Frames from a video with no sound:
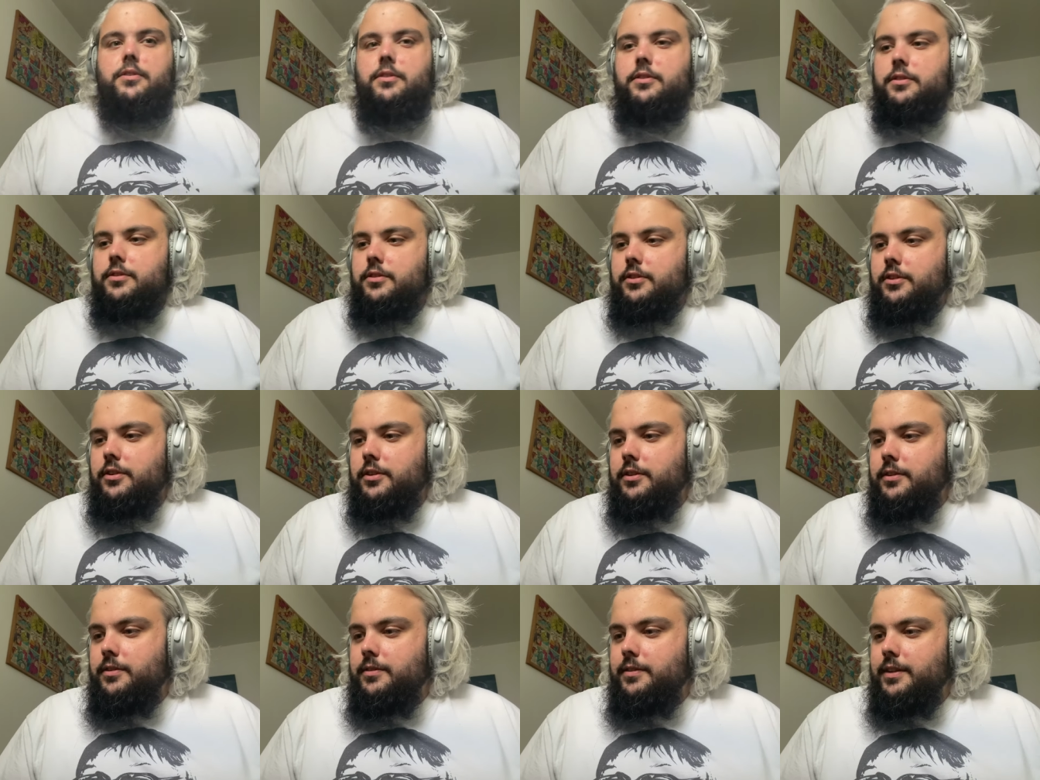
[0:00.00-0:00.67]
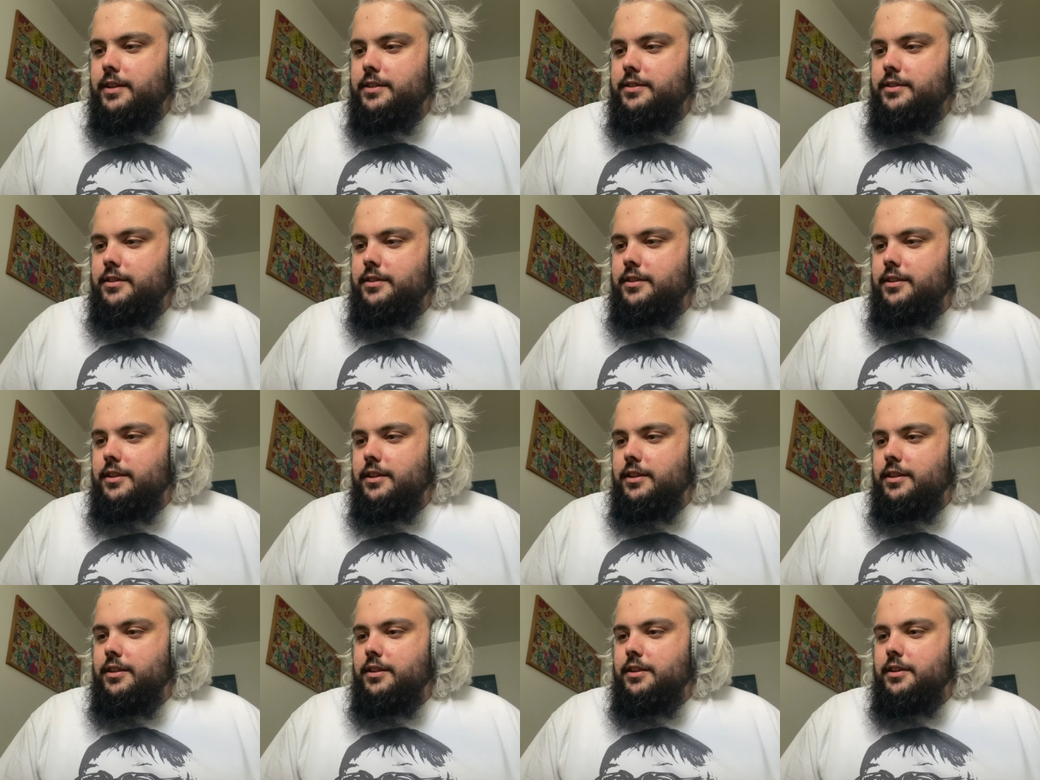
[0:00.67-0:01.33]
So that's
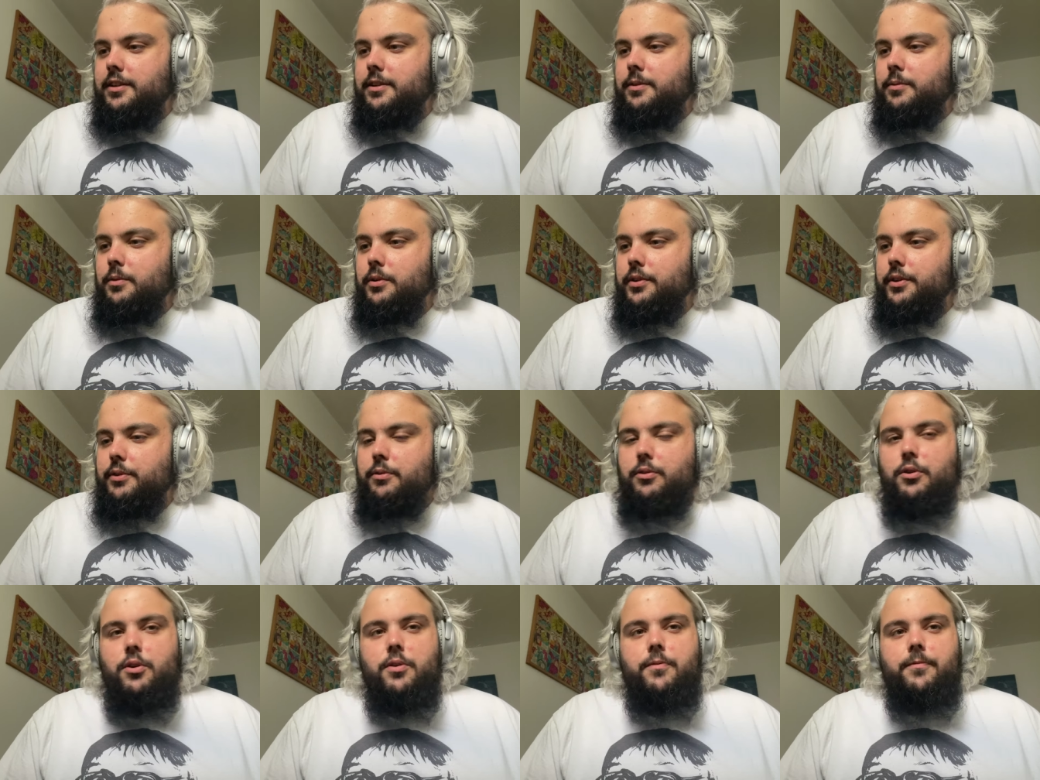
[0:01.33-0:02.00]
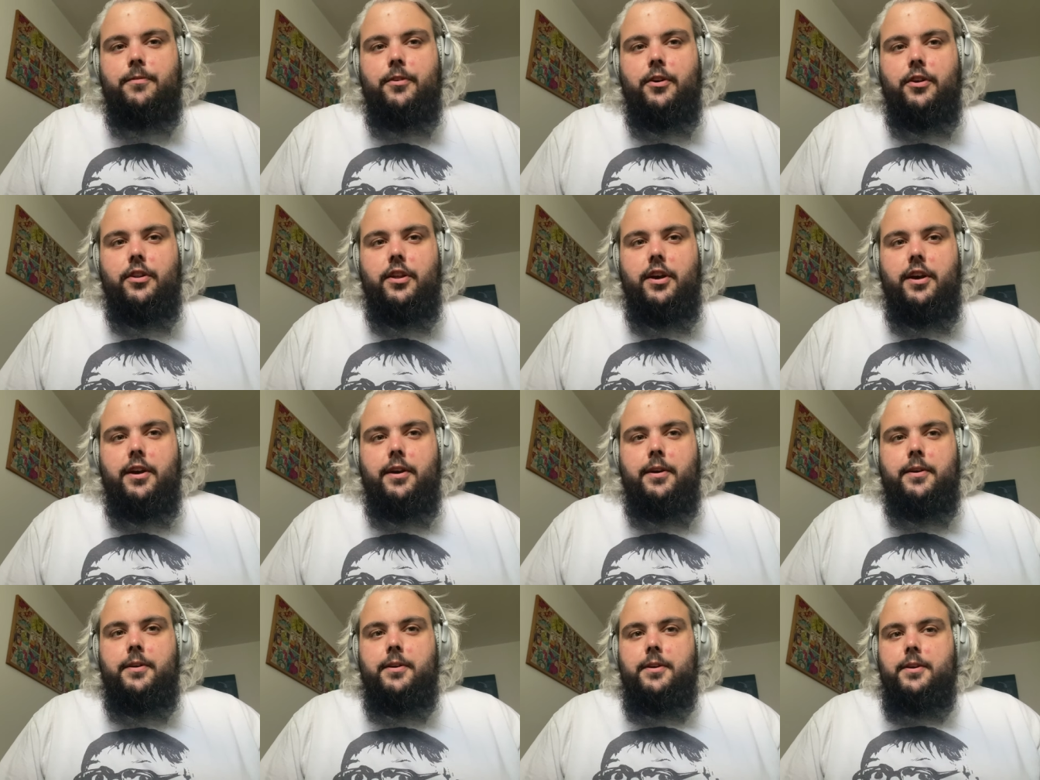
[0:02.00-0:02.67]
clearly what they were going for
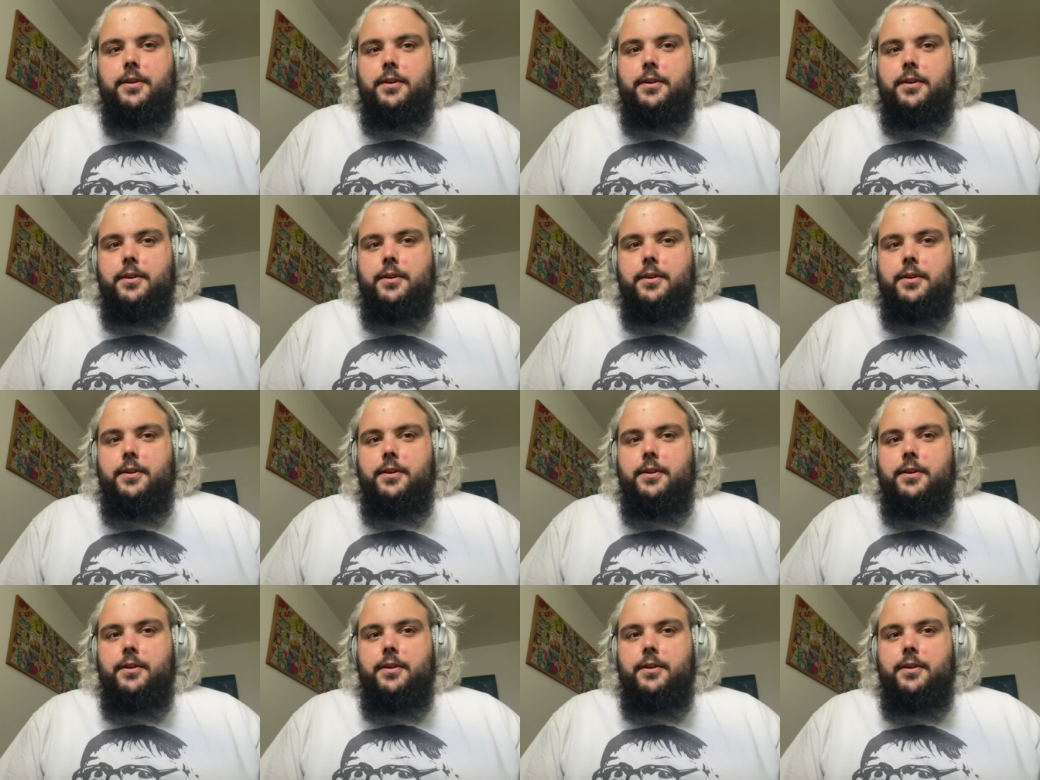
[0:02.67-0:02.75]
there.